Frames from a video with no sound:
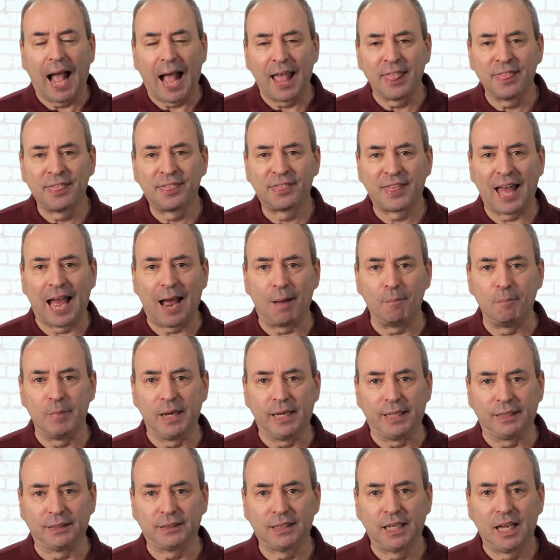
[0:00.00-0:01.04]
And that
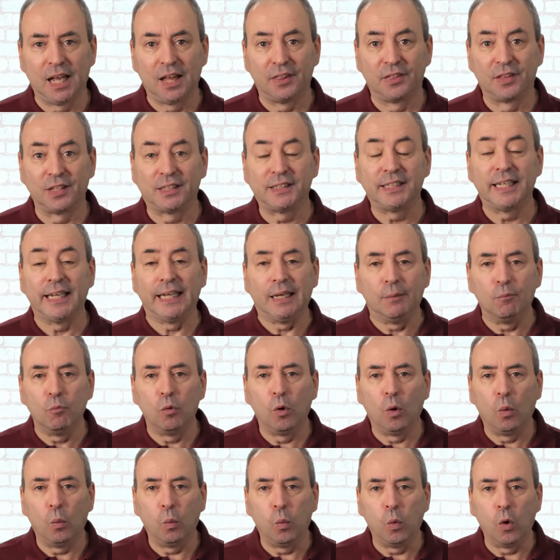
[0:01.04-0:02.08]
means the
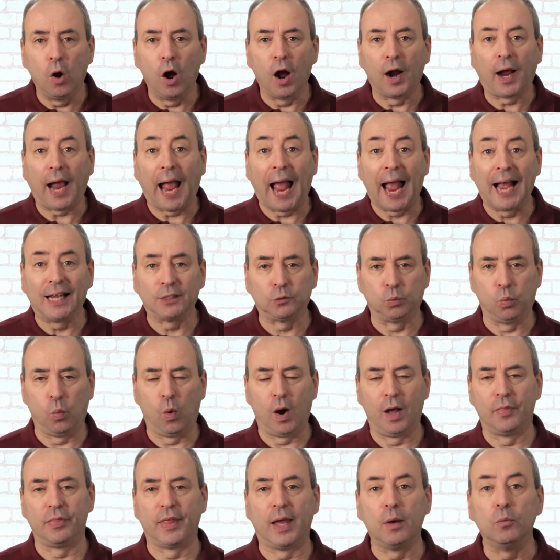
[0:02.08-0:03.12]
team will work as
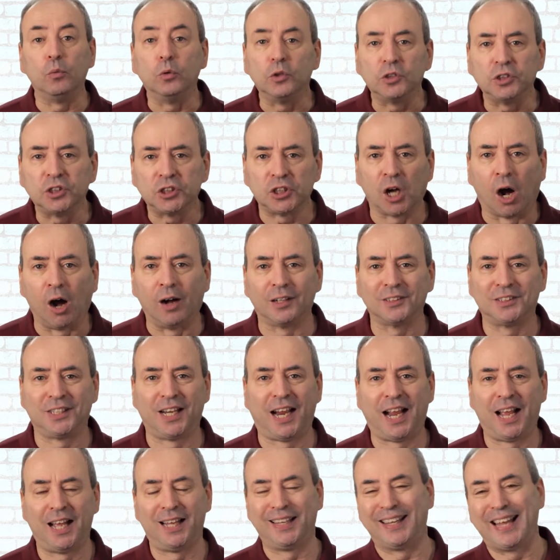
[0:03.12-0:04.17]
one. They will start
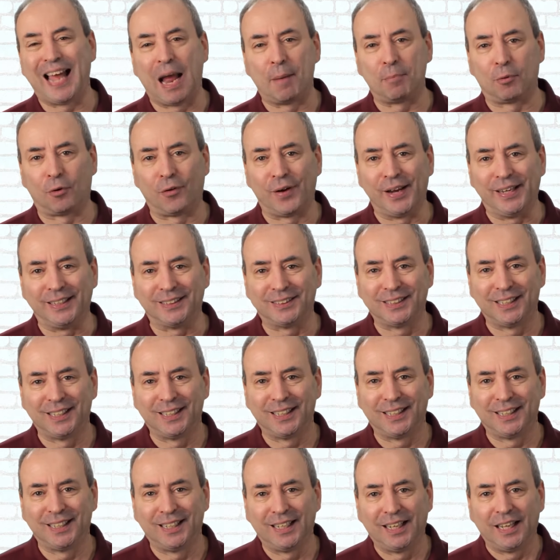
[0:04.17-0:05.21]
to collaborate.
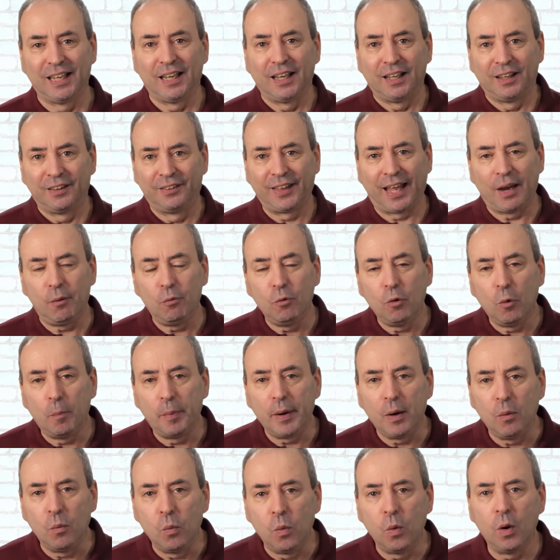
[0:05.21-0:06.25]
They will
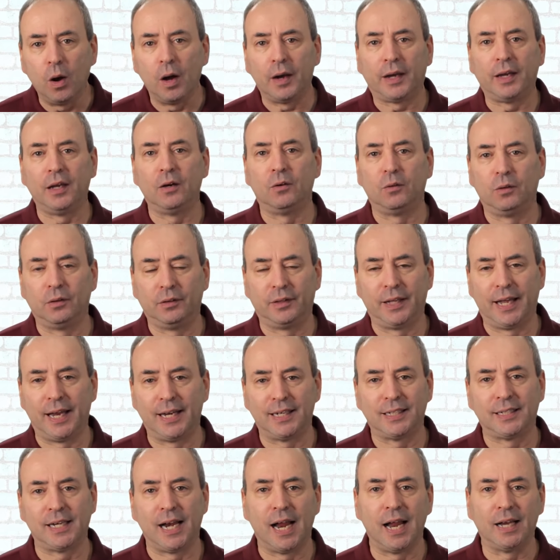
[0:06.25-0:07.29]
be working on
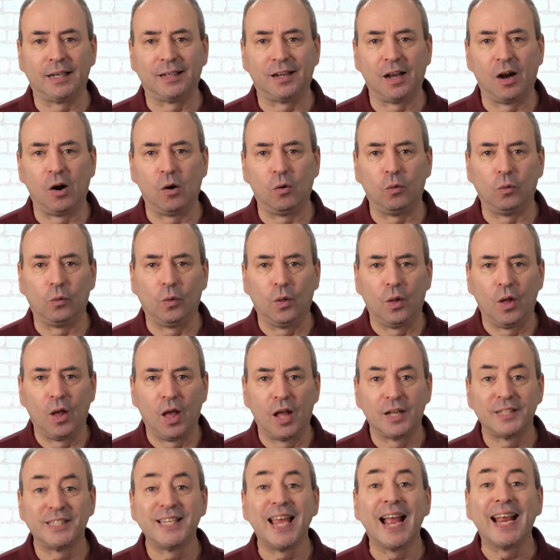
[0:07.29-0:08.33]
their shared goal
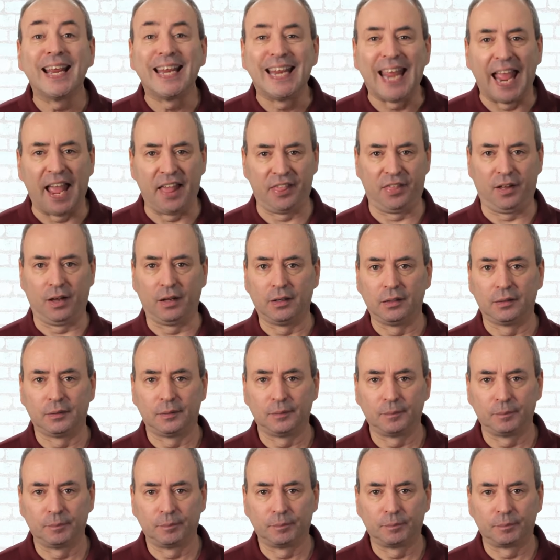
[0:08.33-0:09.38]
together.
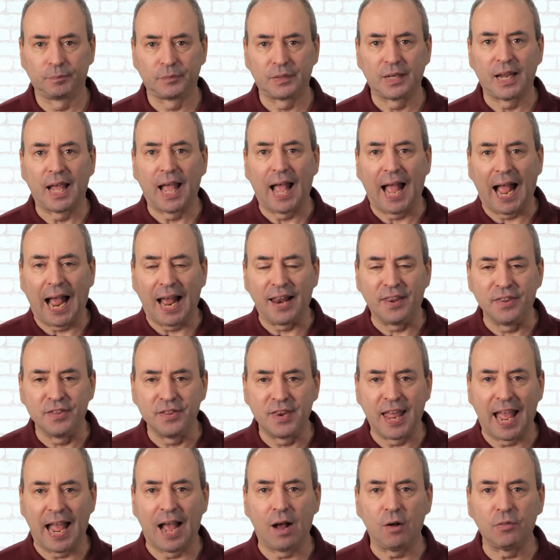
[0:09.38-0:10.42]

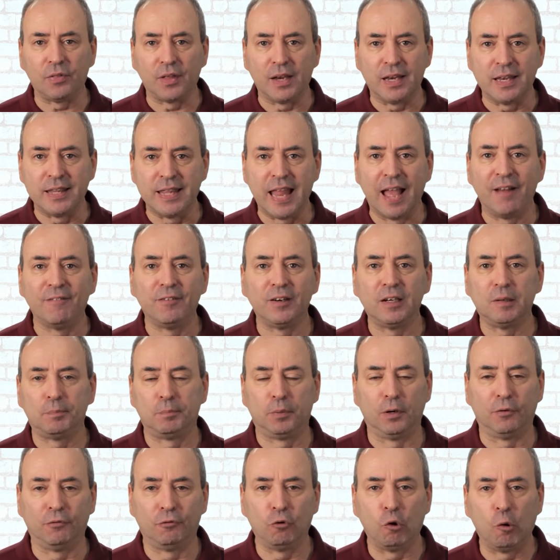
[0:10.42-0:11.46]
And now the level
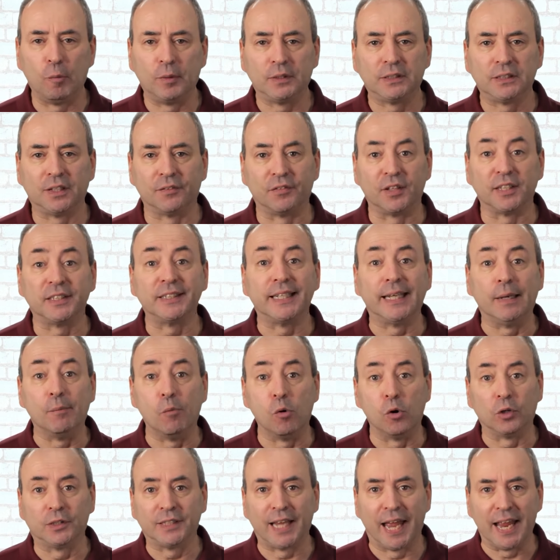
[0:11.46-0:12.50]
of performance of the
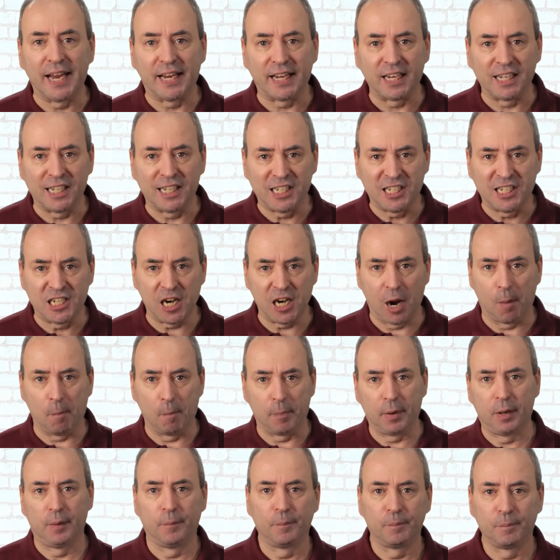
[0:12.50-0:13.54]
team will take a
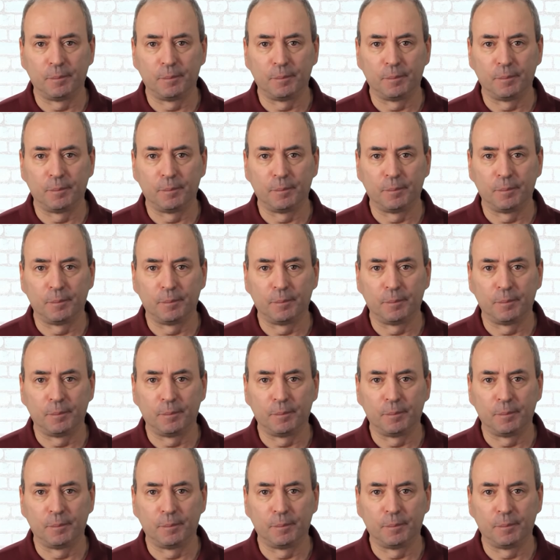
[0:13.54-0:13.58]
jump.